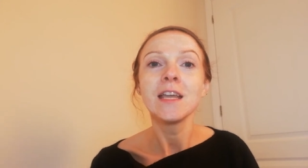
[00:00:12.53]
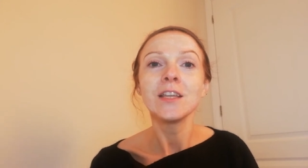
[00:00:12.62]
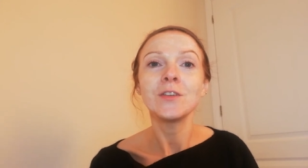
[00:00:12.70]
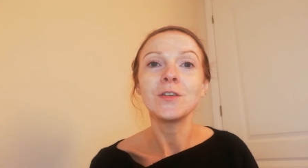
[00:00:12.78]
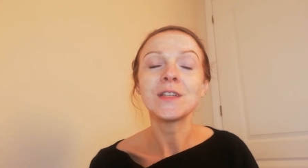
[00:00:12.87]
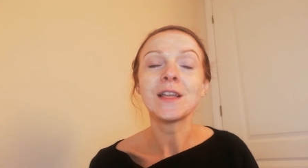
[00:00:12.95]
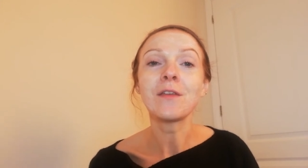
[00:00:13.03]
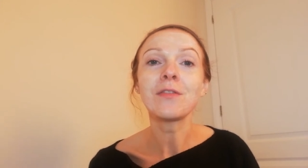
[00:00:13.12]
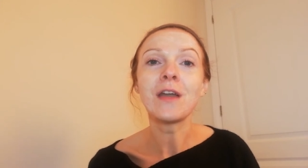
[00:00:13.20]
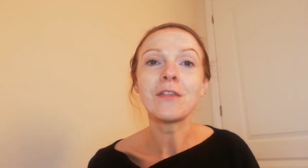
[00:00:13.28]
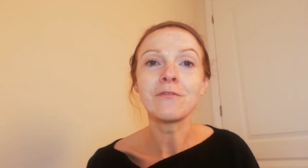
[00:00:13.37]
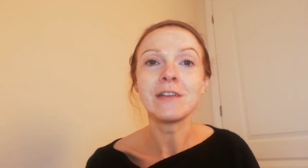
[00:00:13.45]
using a
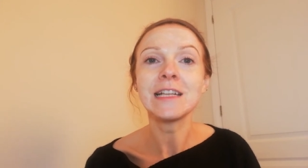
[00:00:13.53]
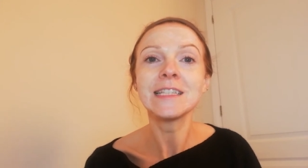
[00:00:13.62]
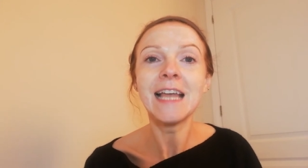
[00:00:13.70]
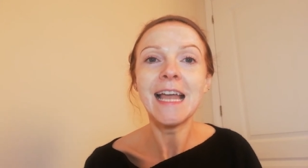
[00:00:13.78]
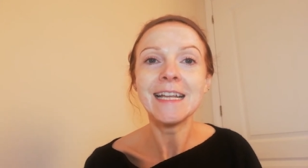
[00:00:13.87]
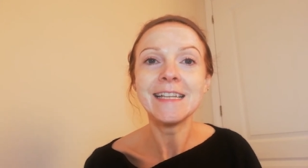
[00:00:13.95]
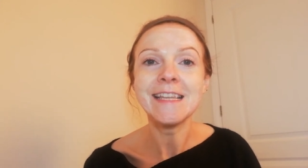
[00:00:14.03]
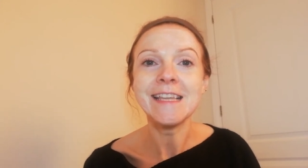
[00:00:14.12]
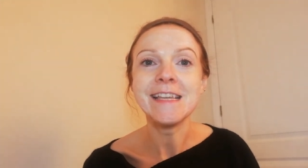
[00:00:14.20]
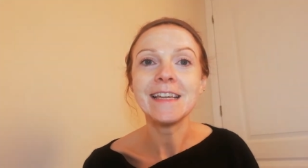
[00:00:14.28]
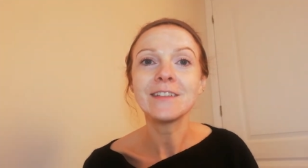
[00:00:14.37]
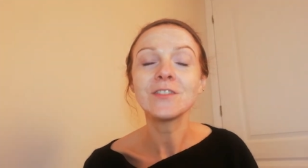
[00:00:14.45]
feathering
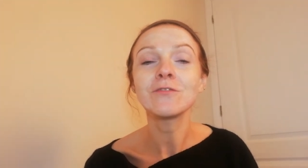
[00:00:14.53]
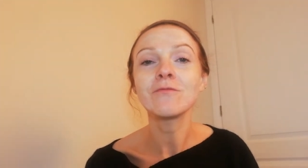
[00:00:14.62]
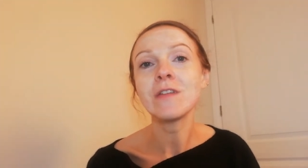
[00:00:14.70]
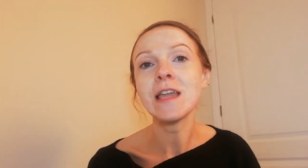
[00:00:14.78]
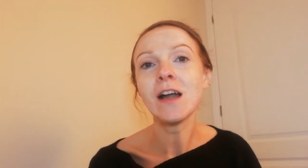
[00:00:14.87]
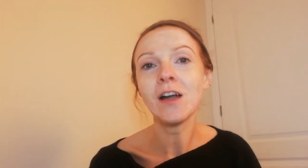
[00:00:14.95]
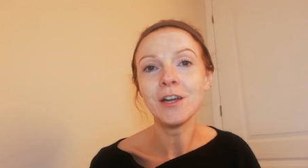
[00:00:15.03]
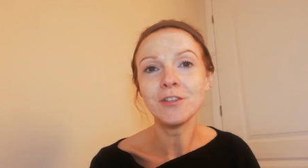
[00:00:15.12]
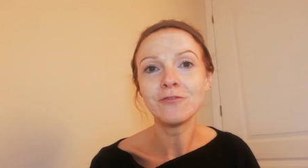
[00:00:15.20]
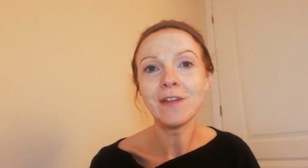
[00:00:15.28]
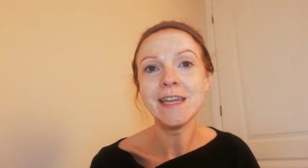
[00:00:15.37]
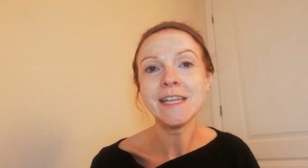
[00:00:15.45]
technique to
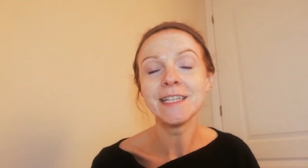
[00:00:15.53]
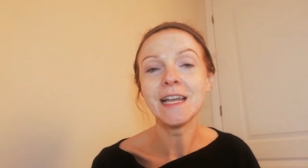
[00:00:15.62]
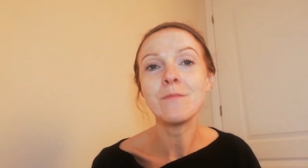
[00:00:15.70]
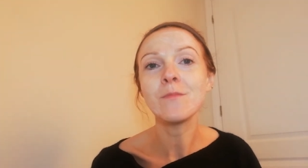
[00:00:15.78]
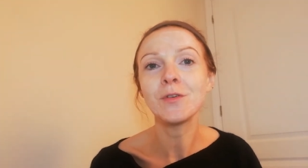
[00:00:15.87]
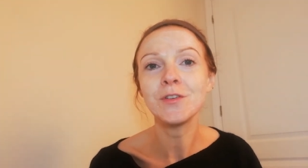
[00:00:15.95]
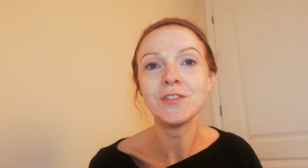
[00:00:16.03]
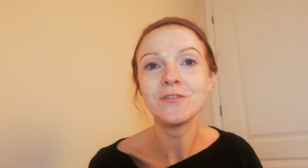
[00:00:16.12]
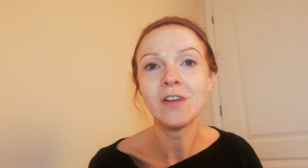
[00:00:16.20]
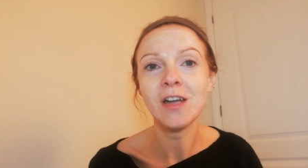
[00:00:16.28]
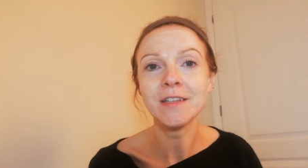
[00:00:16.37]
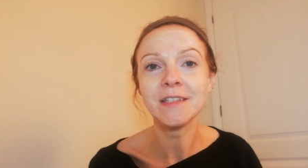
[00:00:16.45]
rehydrate and
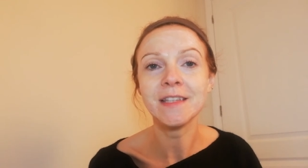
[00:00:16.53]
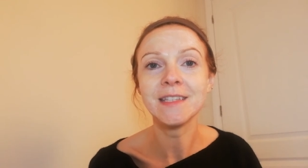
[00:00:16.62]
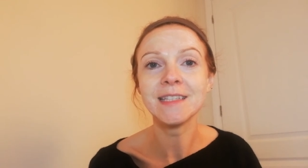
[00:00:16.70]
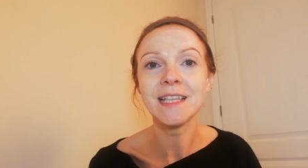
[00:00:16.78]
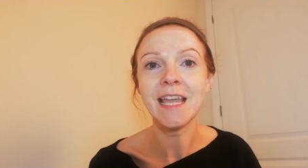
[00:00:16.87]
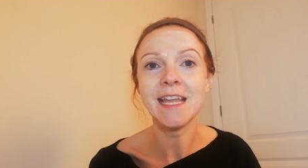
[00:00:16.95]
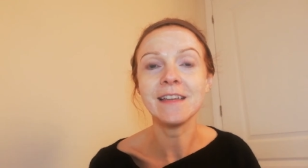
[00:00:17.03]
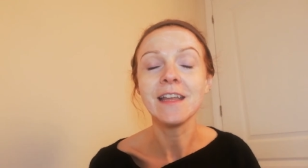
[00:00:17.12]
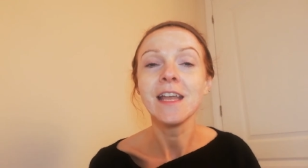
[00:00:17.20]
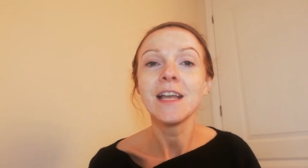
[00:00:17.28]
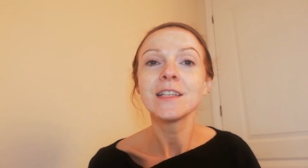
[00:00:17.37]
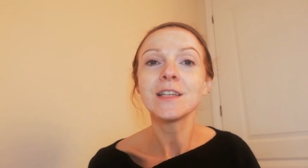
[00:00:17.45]
moisturize the skin.
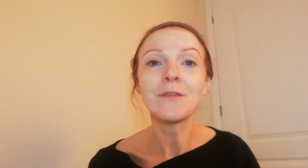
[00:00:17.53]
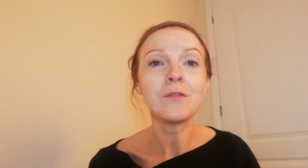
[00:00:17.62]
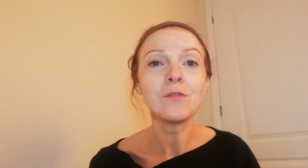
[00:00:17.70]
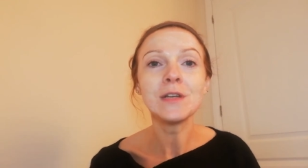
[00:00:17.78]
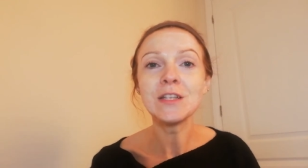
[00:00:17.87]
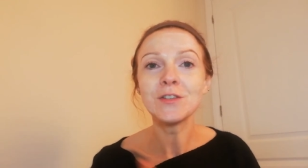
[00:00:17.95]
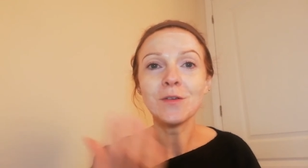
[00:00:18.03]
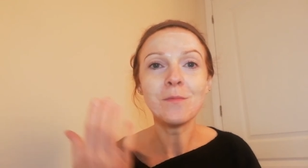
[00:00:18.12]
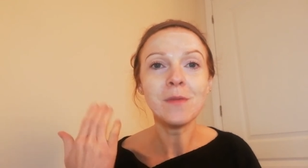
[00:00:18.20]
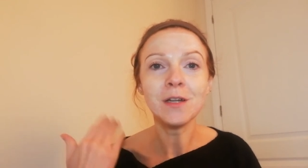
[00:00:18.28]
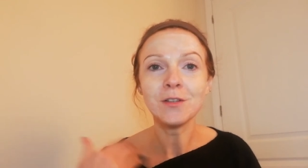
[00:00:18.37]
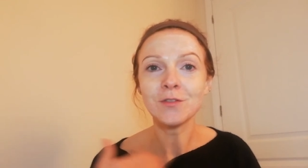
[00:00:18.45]
So I've already done
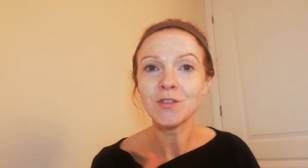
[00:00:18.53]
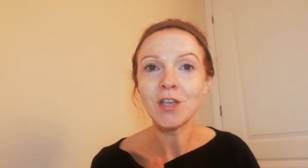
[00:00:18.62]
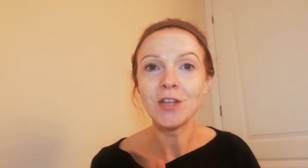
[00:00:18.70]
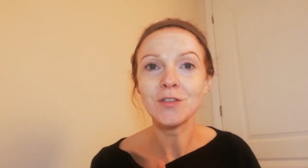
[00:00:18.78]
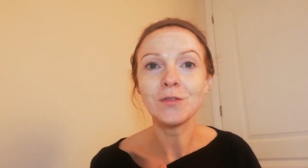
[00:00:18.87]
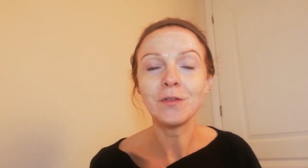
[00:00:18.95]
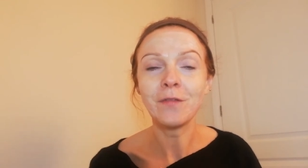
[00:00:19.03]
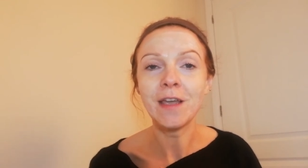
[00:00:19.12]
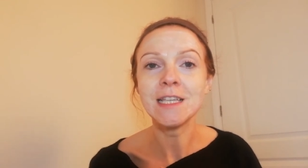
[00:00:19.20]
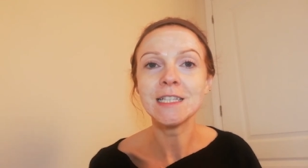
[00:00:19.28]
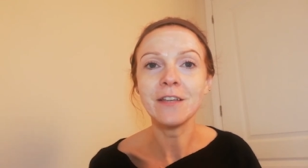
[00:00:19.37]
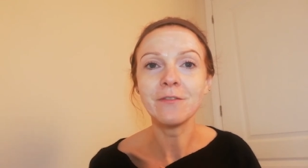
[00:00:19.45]
my non surgical
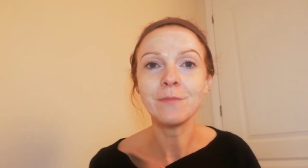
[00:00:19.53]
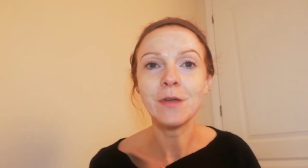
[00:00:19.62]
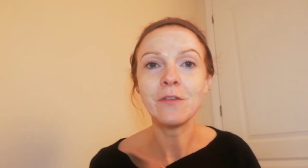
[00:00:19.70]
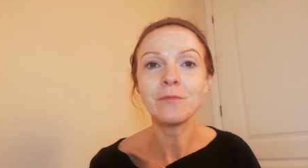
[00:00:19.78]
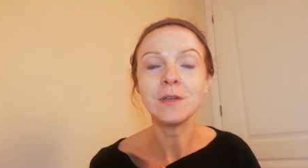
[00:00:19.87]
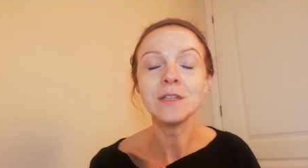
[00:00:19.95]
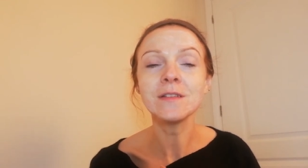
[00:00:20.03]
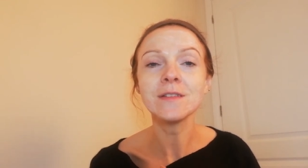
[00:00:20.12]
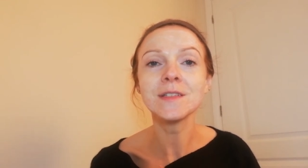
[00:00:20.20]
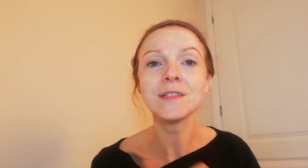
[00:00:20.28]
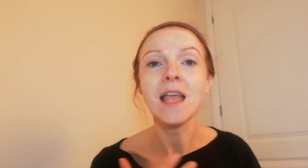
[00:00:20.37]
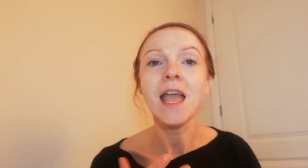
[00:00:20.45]
facelift
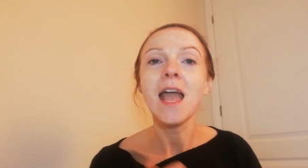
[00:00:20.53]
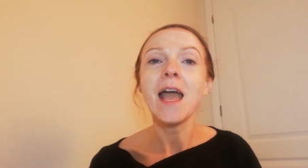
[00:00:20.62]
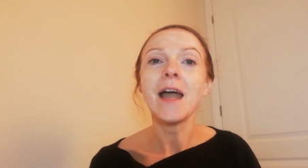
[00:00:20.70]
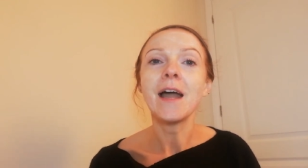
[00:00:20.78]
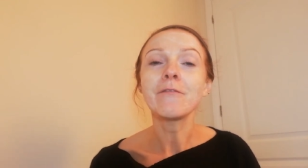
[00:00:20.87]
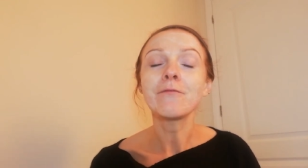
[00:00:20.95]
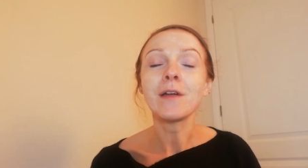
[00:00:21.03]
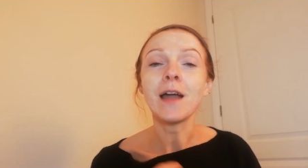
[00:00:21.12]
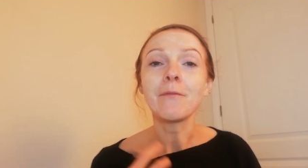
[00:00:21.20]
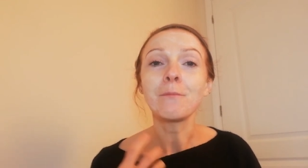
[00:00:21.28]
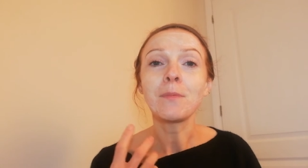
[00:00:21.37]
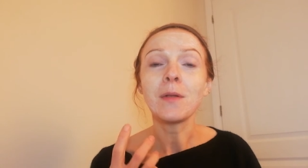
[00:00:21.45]
movements. I've, I've,